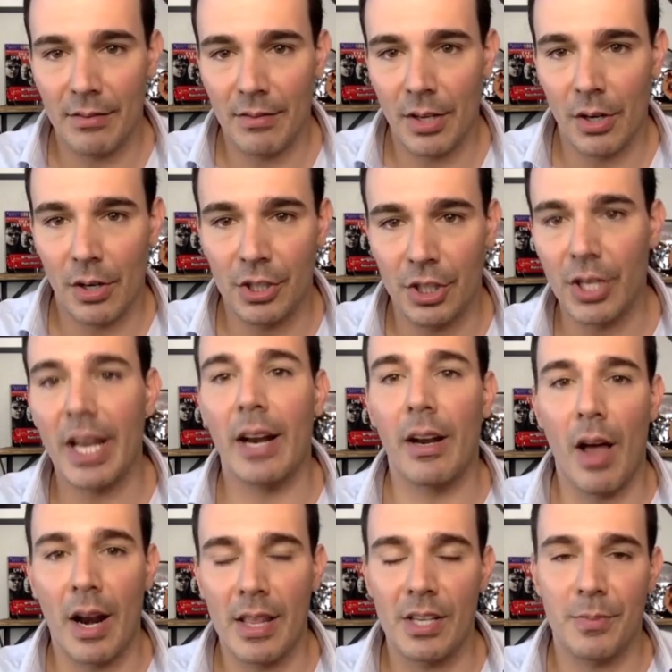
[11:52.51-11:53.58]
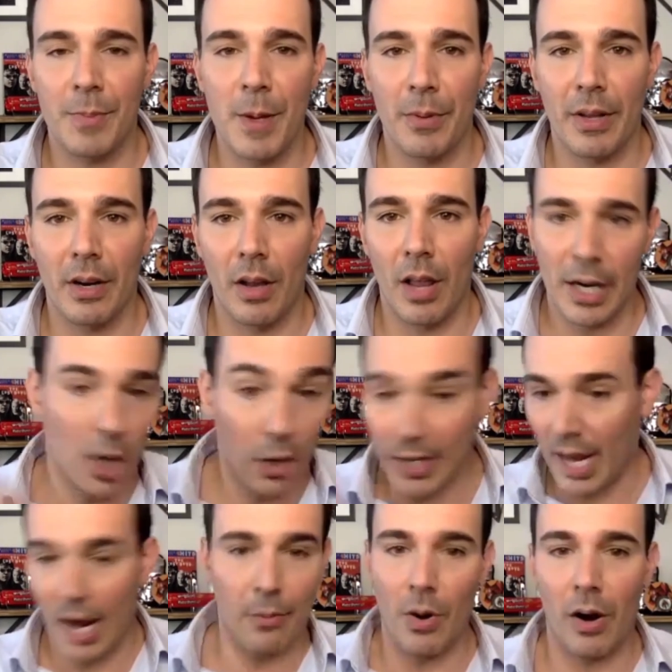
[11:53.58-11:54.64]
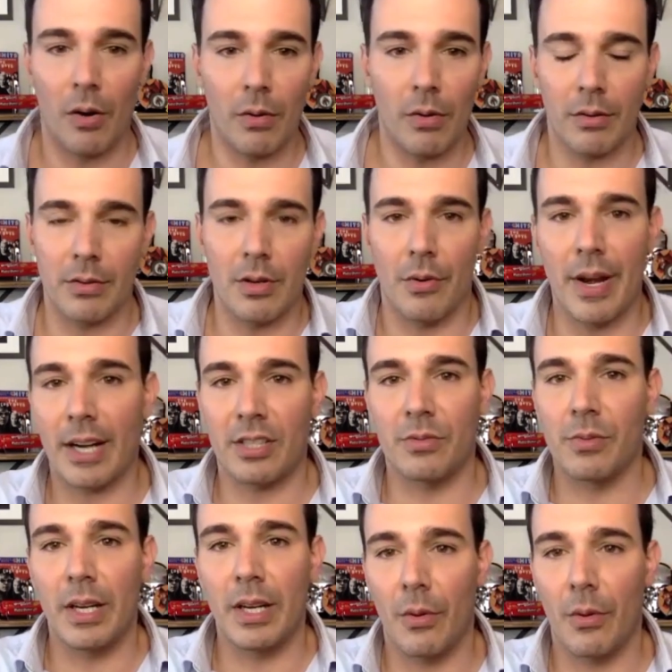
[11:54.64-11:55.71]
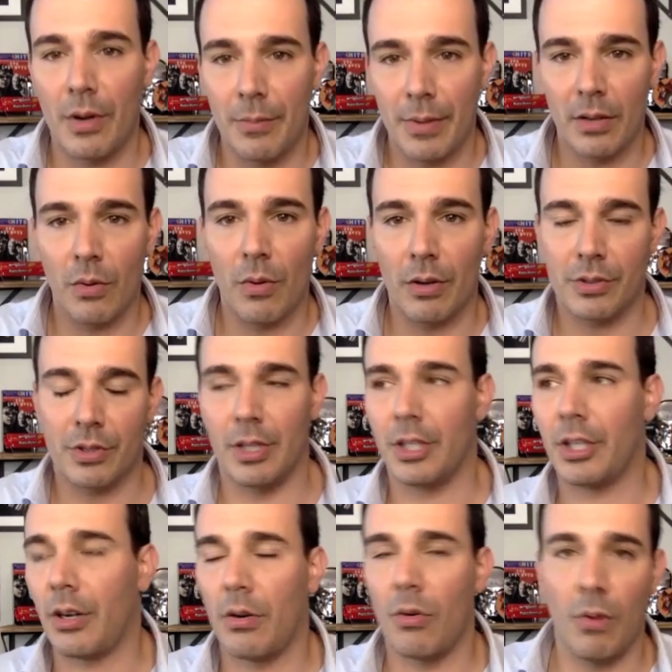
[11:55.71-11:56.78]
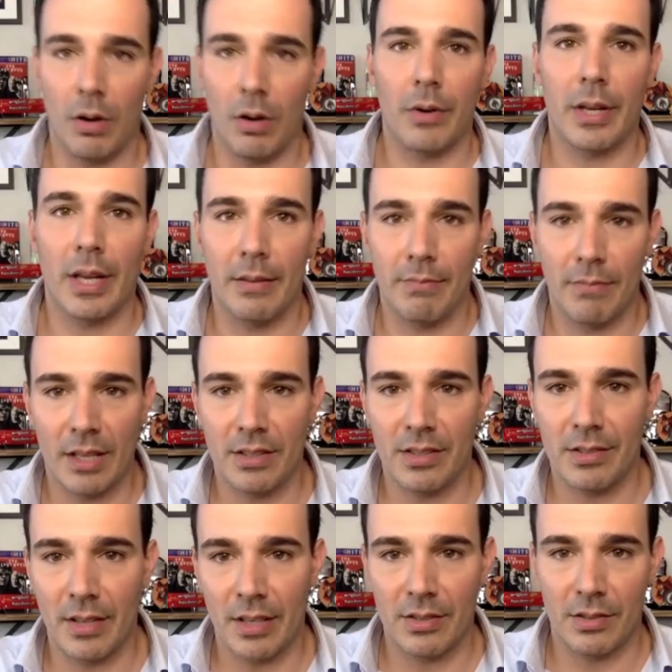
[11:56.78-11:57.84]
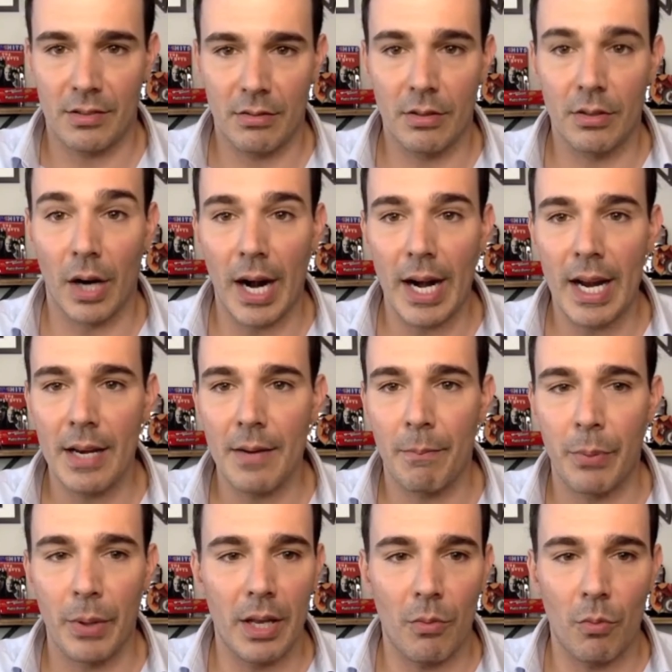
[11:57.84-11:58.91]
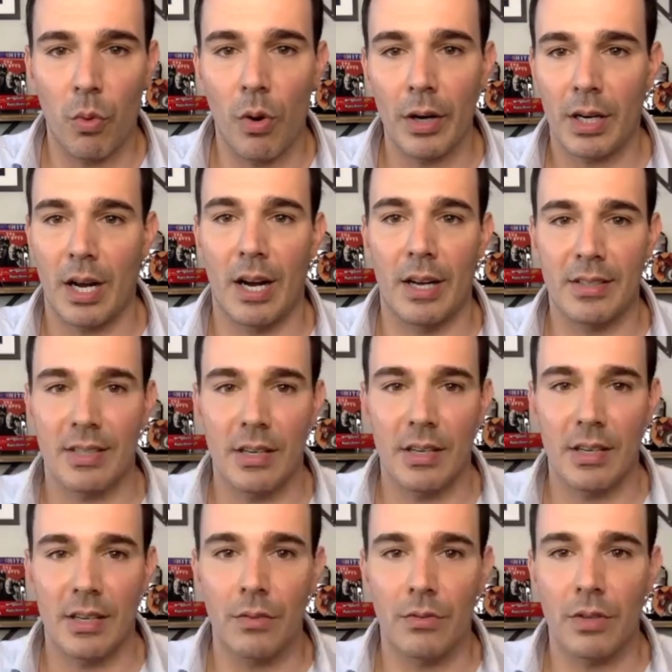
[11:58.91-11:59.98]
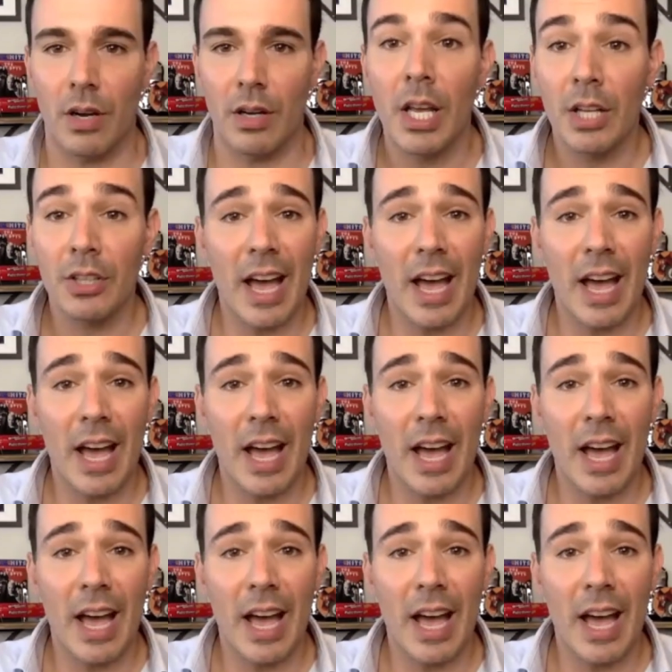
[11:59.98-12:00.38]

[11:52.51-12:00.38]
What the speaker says: Because you get a lot of these people that are like, oh yeah, well, next week I want to be in the Wall Street Journal. Well, okay, that's great, but what content have you done?